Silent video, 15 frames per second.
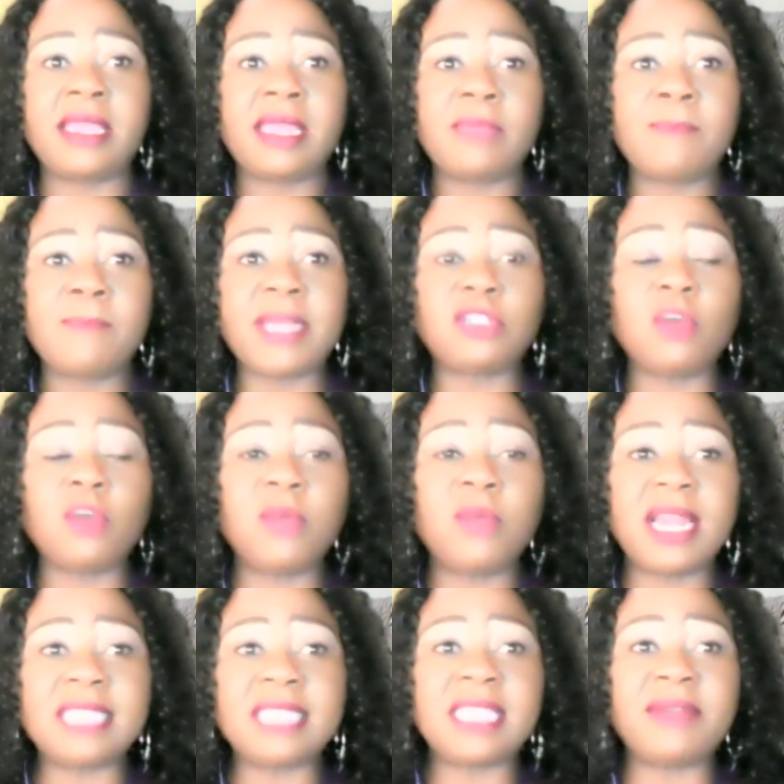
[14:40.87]

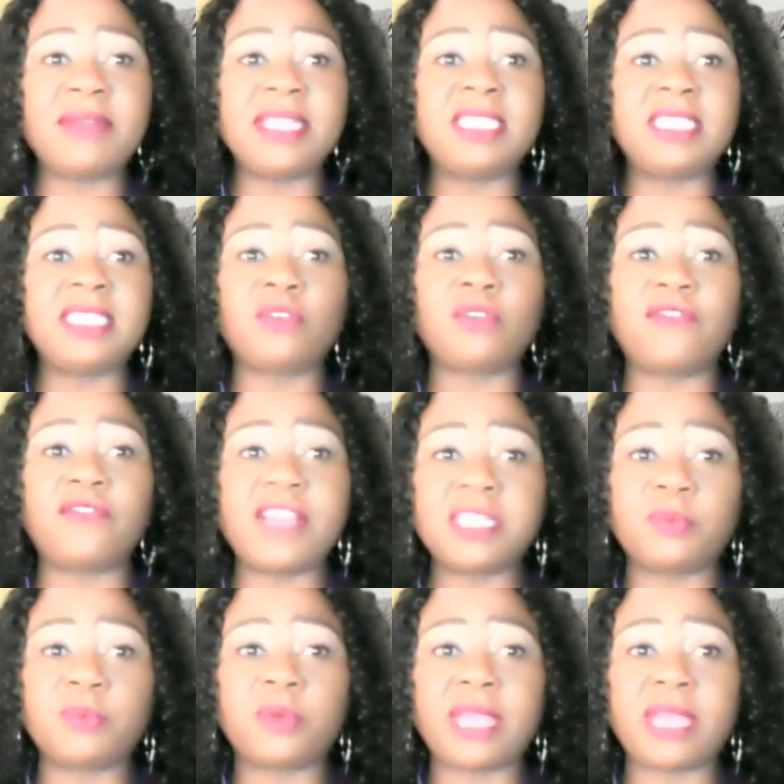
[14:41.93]
Matomola arrest is on
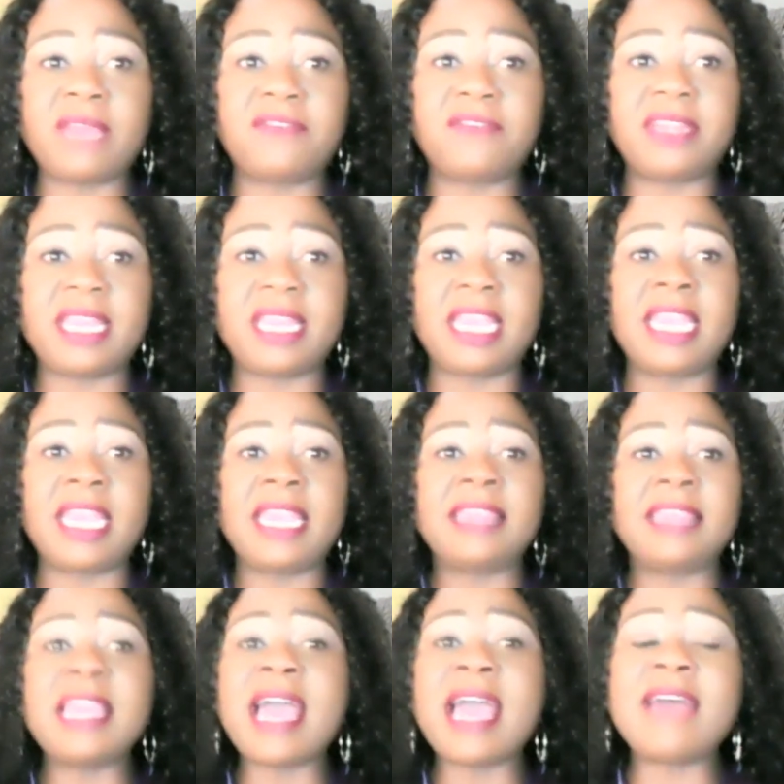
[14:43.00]
Facebook every day.
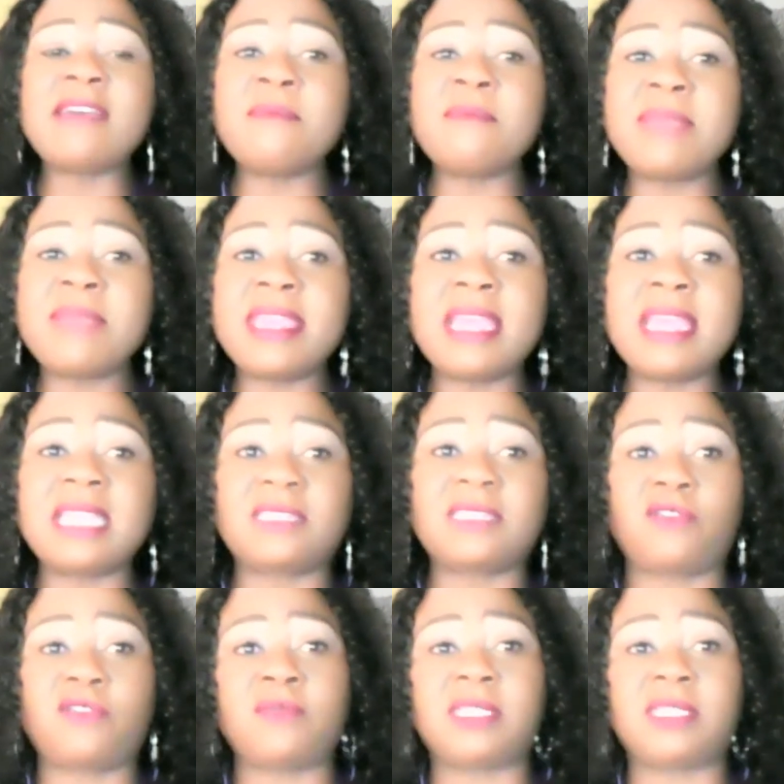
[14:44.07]
The other mayors
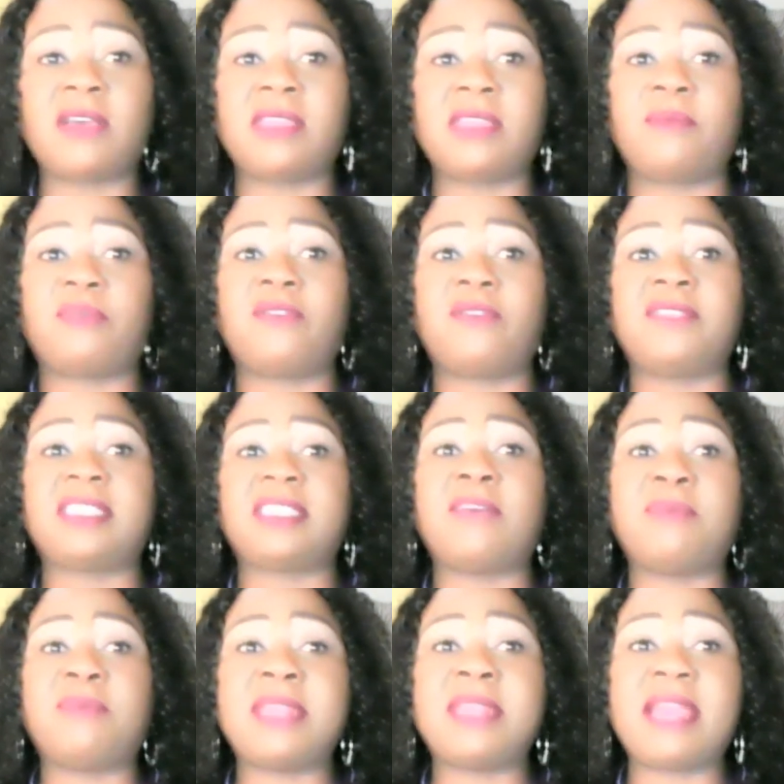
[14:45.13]
from Southern Province
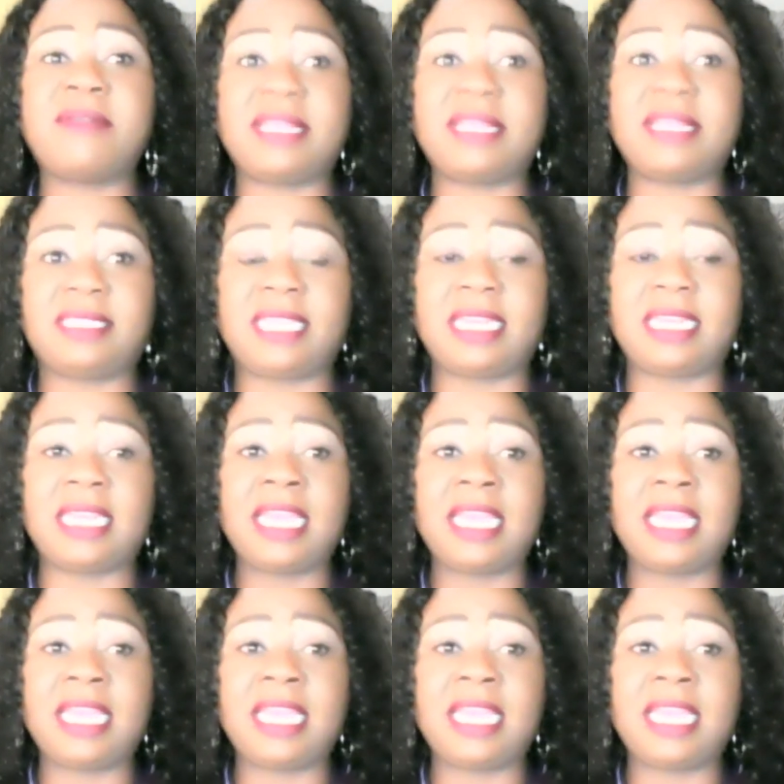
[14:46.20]
have been arrested.